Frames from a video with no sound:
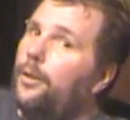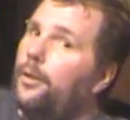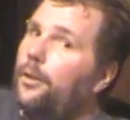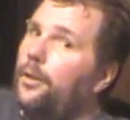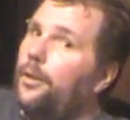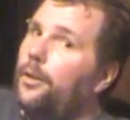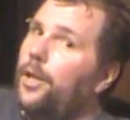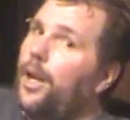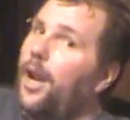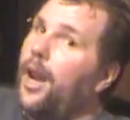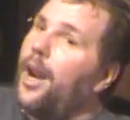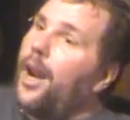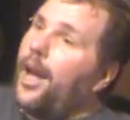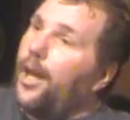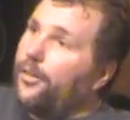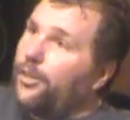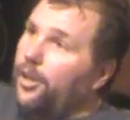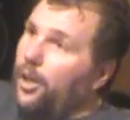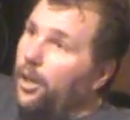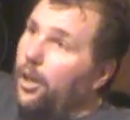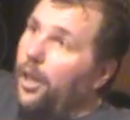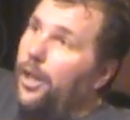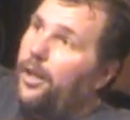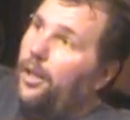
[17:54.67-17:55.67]
You're not out
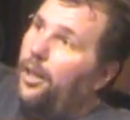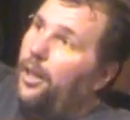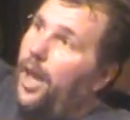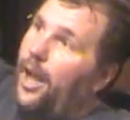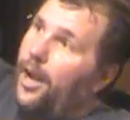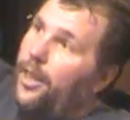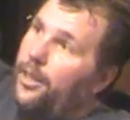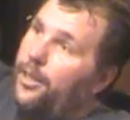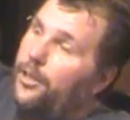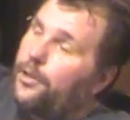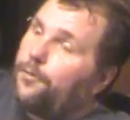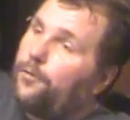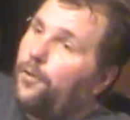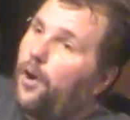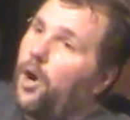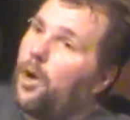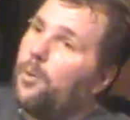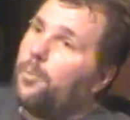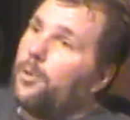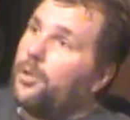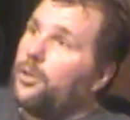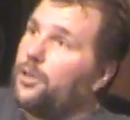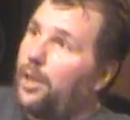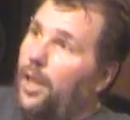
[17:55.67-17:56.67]
there like a lot of these
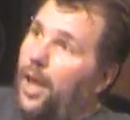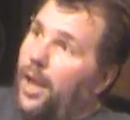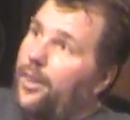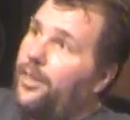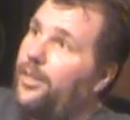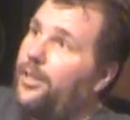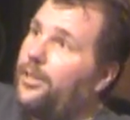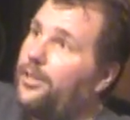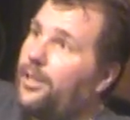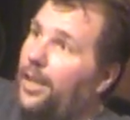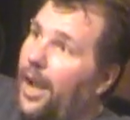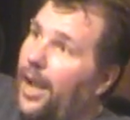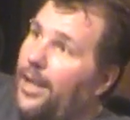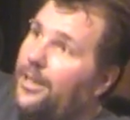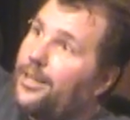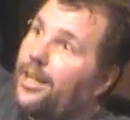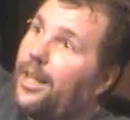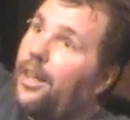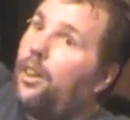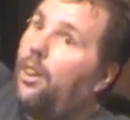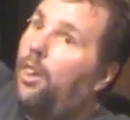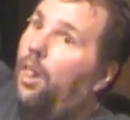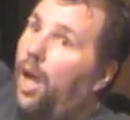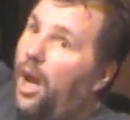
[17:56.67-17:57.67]
farmers, a lot of these guys
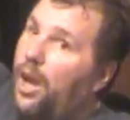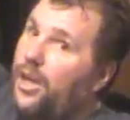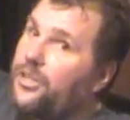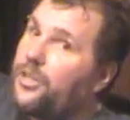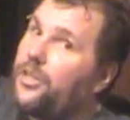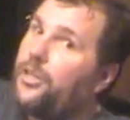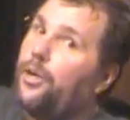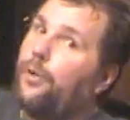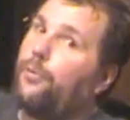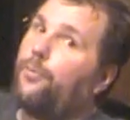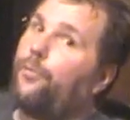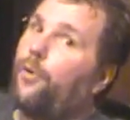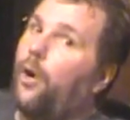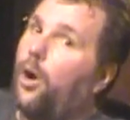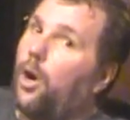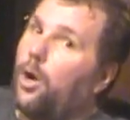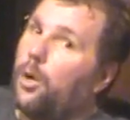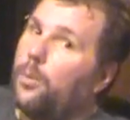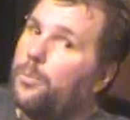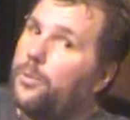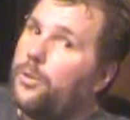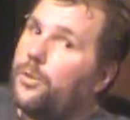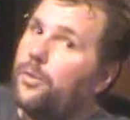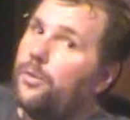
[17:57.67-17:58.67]
that lost their
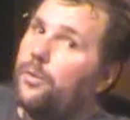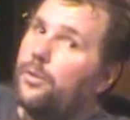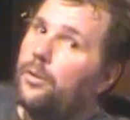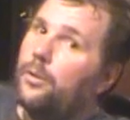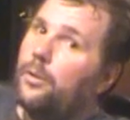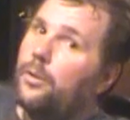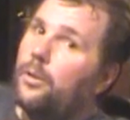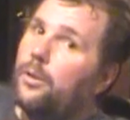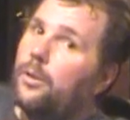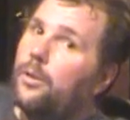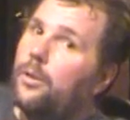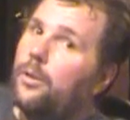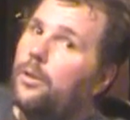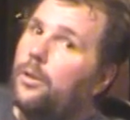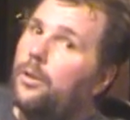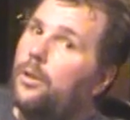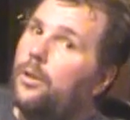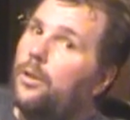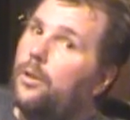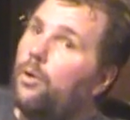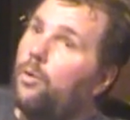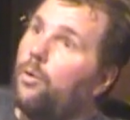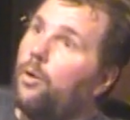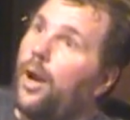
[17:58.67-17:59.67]
farms,
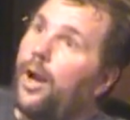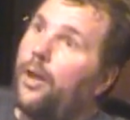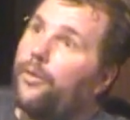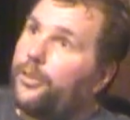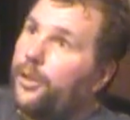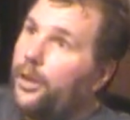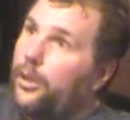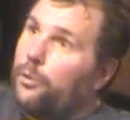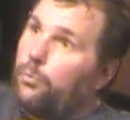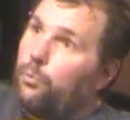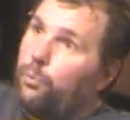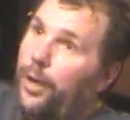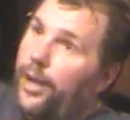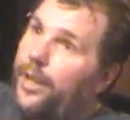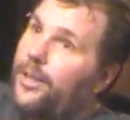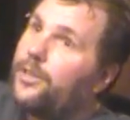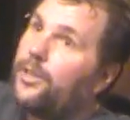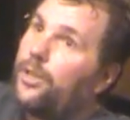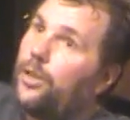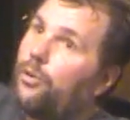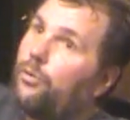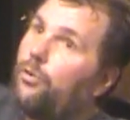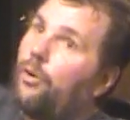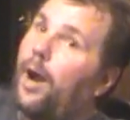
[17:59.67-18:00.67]
who are out there
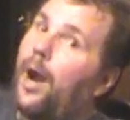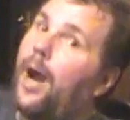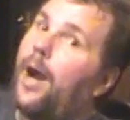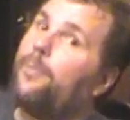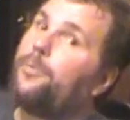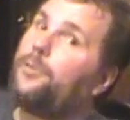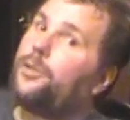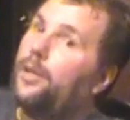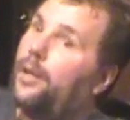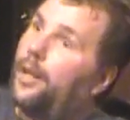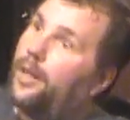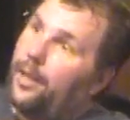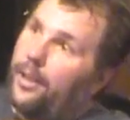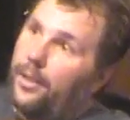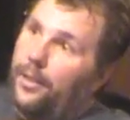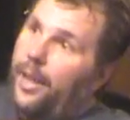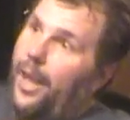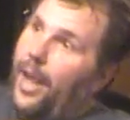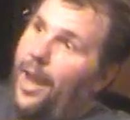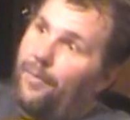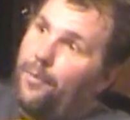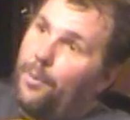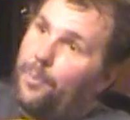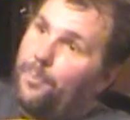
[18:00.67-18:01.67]
raising crops and they
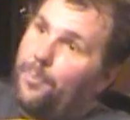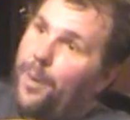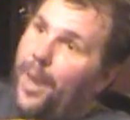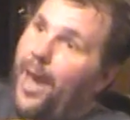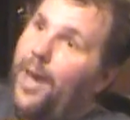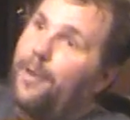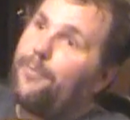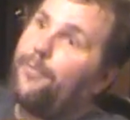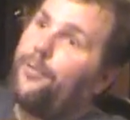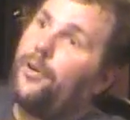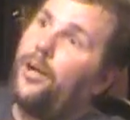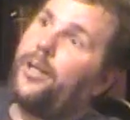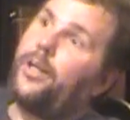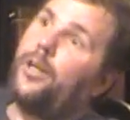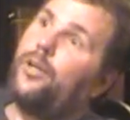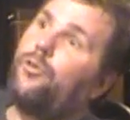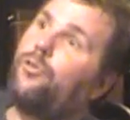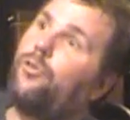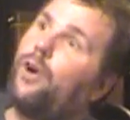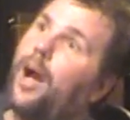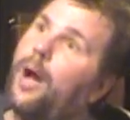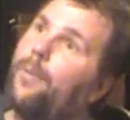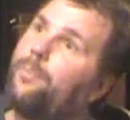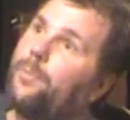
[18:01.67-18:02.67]
have a bad fucking
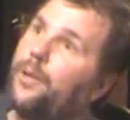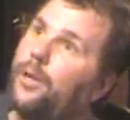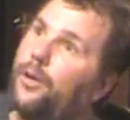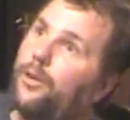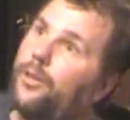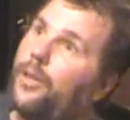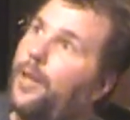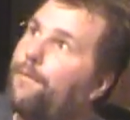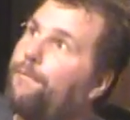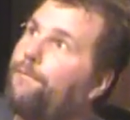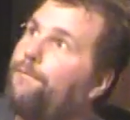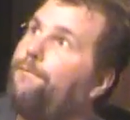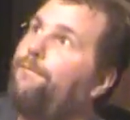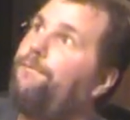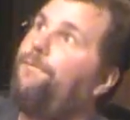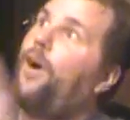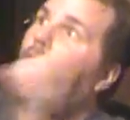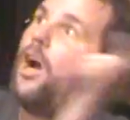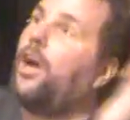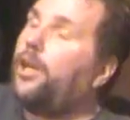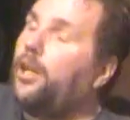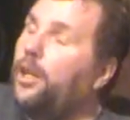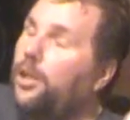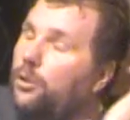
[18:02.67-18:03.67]
crop year and they
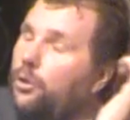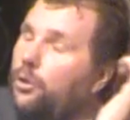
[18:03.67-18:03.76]
fucking